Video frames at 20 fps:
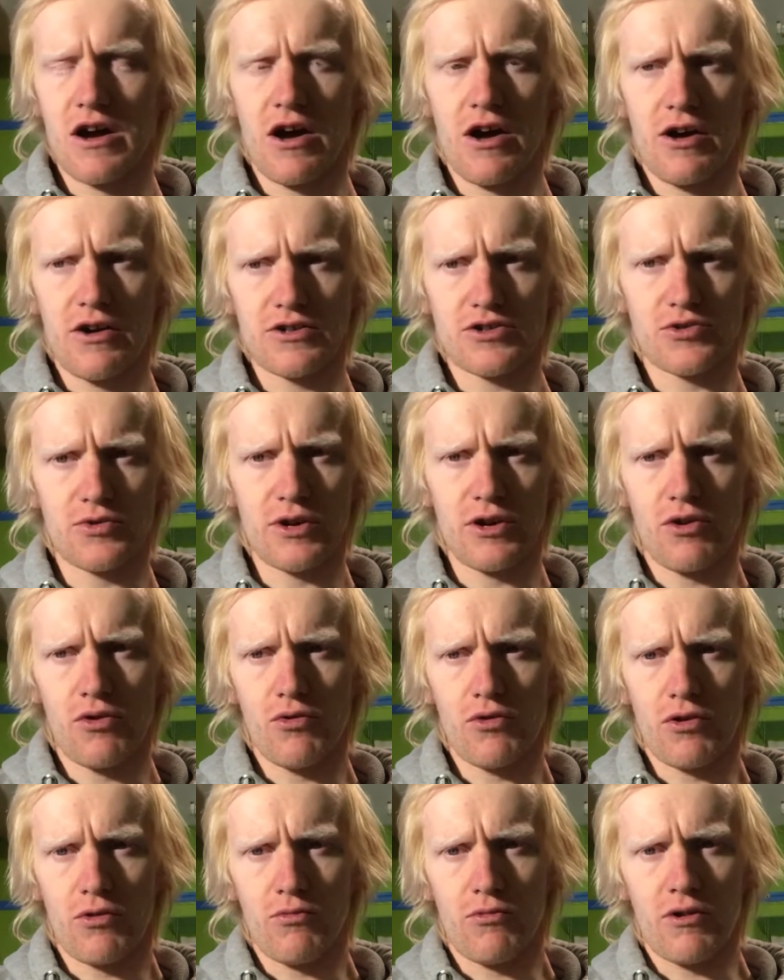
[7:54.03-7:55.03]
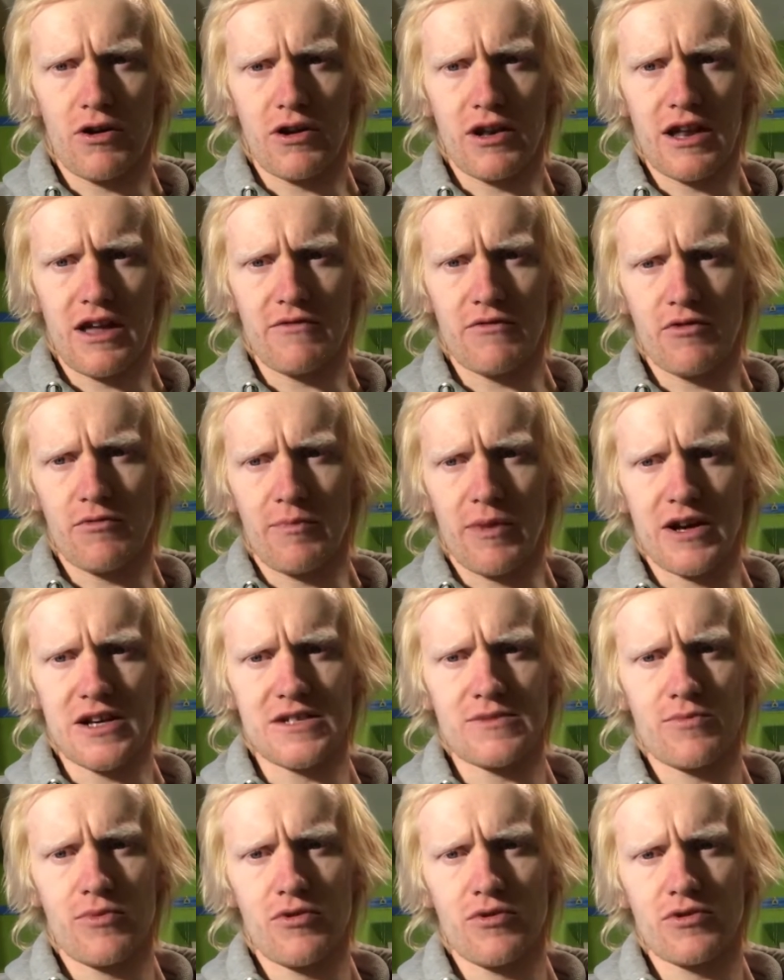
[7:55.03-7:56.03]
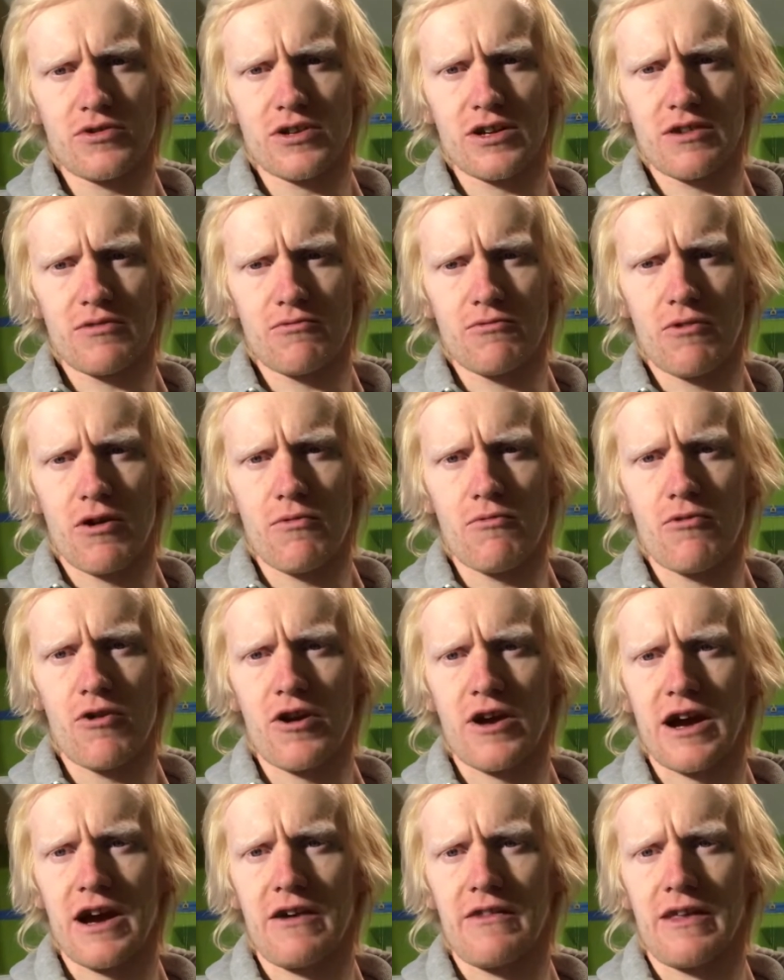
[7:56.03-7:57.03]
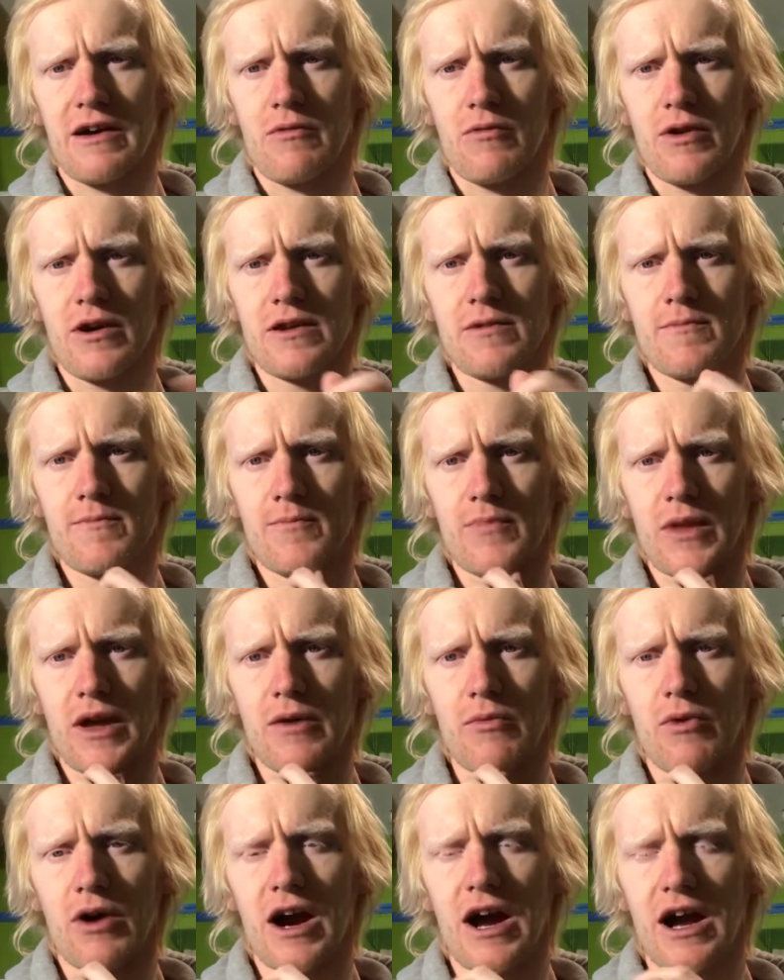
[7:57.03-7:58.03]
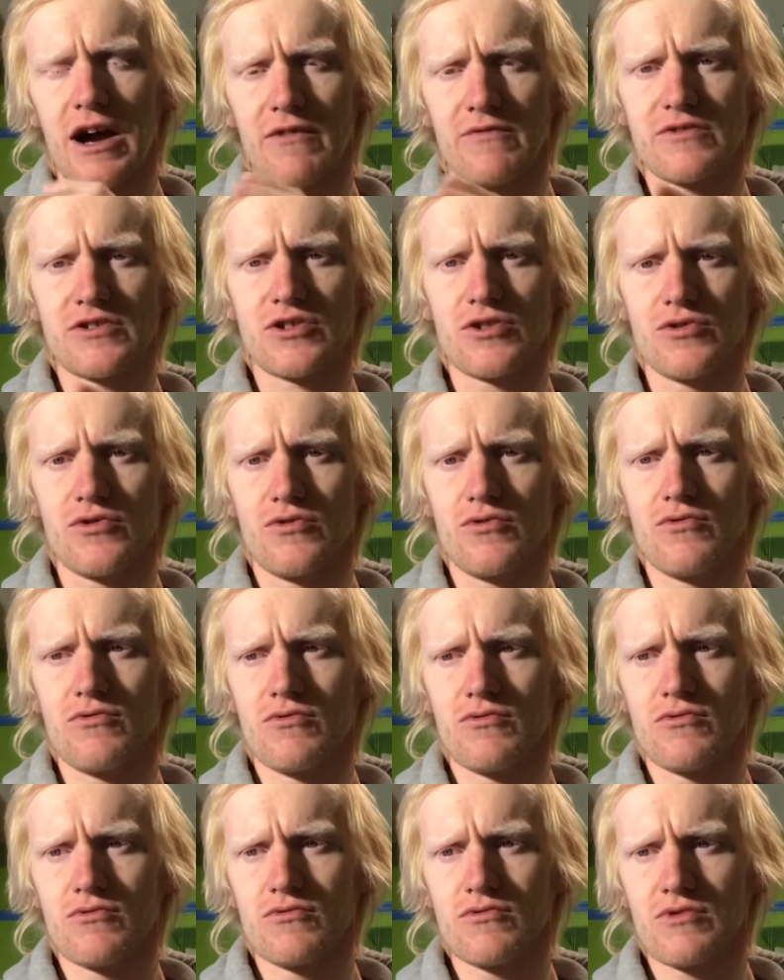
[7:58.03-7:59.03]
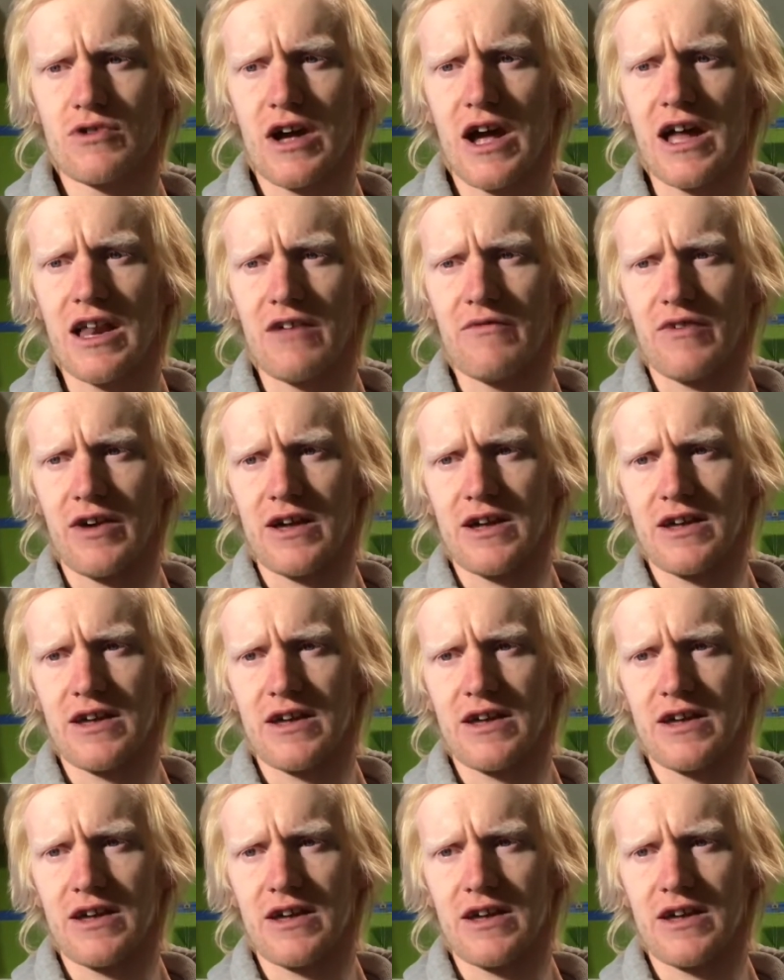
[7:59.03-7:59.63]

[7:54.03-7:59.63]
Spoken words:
Doing it all on one level baseboard won't work out that way. I will have to elevate